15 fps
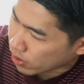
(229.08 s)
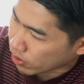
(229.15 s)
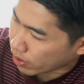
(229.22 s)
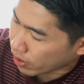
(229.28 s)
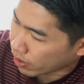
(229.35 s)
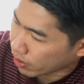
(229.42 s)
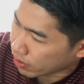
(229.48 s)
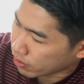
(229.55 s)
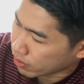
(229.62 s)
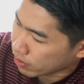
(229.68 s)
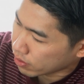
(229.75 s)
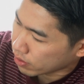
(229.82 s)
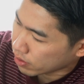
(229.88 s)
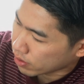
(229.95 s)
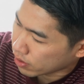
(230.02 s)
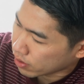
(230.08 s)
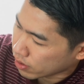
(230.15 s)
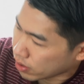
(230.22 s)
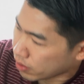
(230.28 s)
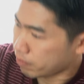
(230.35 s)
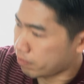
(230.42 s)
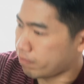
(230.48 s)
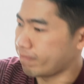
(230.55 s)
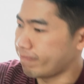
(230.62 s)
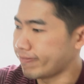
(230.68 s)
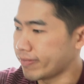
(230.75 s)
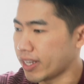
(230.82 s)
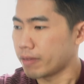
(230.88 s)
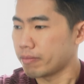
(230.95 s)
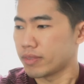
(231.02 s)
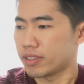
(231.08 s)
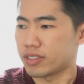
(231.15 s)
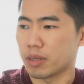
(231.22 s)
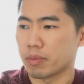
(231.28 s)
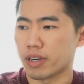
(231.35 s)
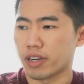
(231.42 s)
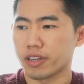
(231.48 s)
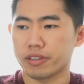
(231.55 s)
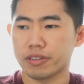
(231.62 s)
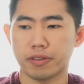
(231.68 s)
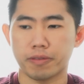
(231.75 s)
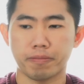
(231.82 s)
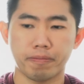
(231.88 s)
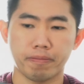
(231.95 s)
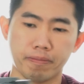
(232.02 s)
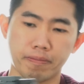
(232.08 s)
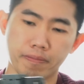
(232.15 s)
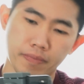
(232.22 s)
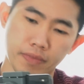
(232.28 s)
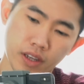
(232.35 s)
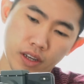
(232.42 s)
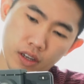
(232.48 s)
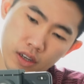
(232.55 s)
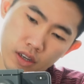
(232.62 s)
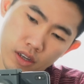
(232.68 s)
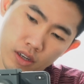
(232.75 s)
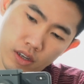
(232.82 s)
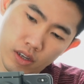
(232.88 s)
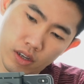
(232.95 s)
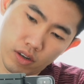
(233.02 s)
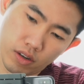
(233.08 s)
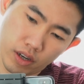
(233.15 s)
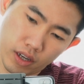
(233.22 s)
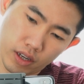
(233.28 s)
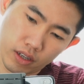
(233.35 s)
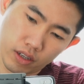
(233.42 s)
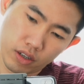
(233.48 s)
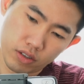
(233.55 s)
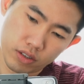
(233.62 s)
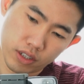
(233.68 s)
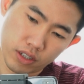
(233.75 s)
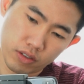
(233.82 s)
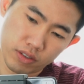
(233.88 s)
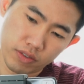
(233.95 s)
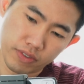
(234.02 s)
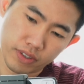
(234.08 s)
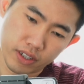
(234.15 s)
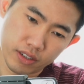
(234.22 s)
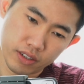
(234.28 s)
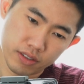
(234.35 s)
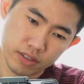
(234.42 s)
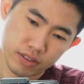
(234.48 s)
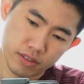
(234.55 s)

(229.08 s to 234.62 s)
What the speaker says: Okay. Oh, yeah, stabilize. Okay, connect the device.